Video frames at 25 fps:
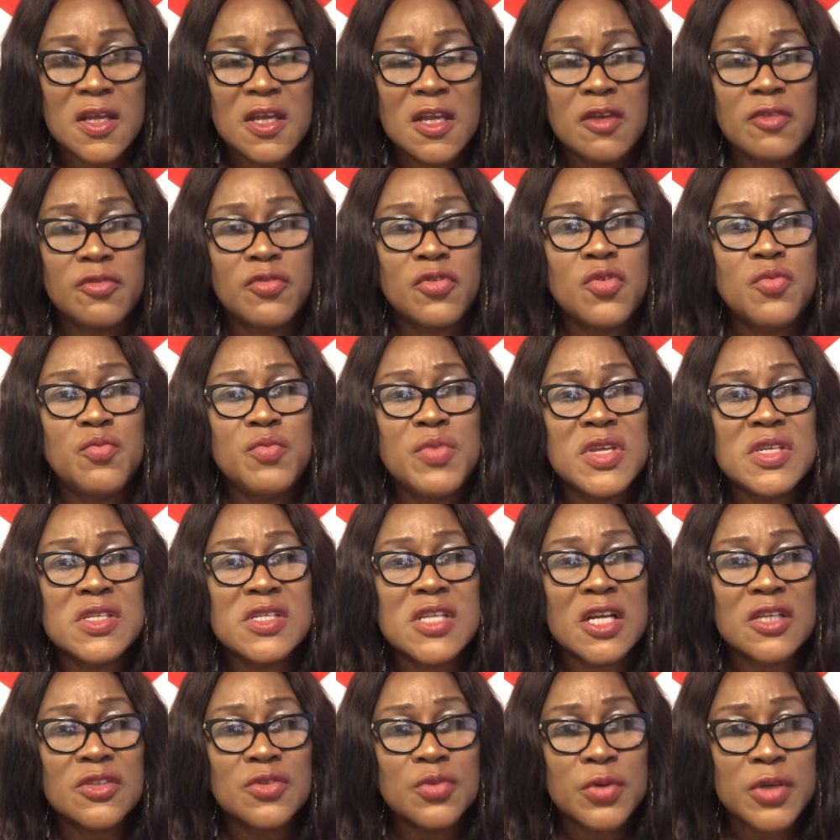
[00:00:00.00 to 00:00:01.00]
If you miss
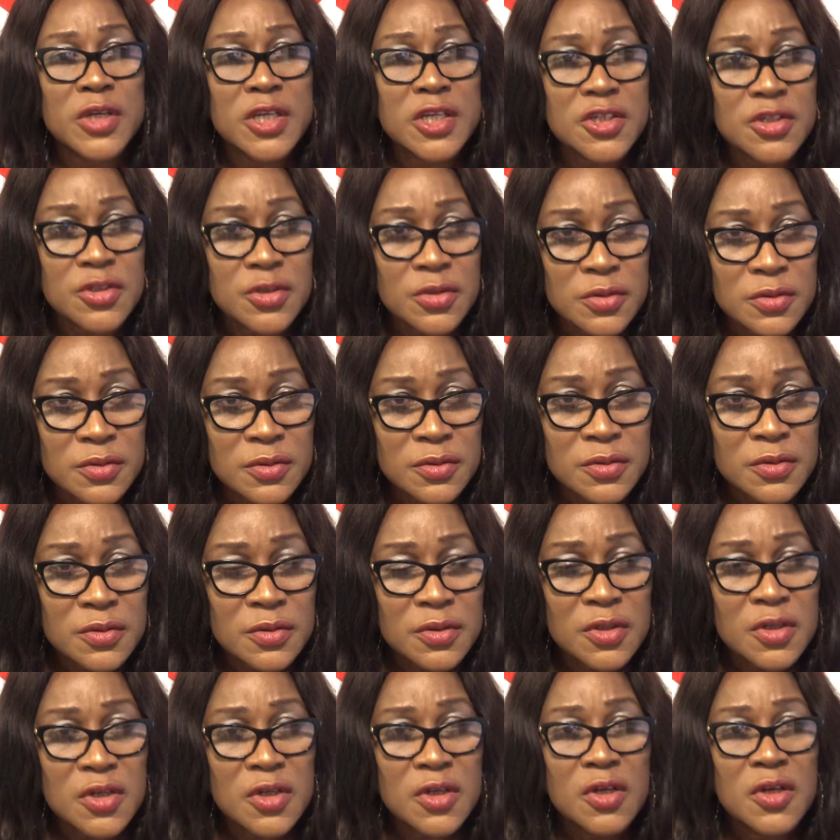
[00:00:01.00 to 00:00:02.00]
that occasion,
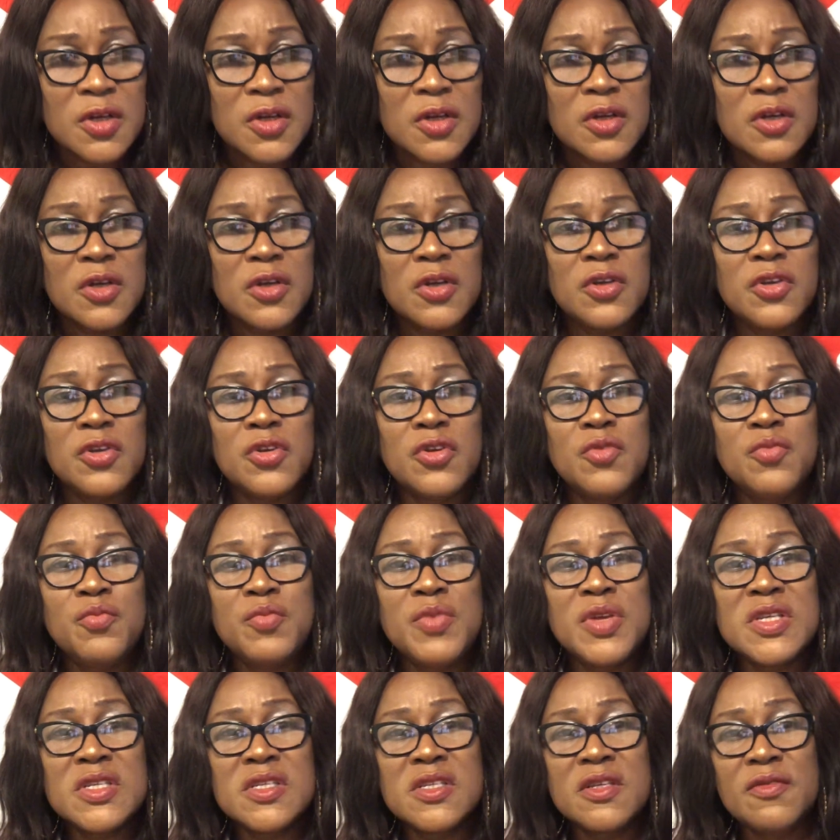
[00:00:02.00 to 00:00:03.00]
you
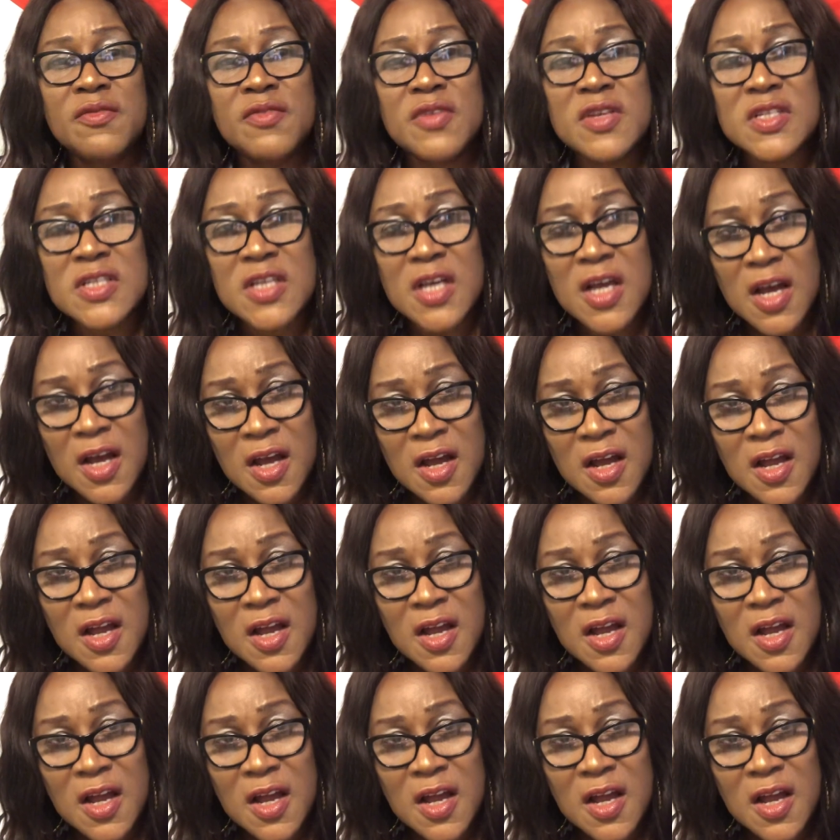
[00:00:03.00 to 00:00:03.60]
miss the visa.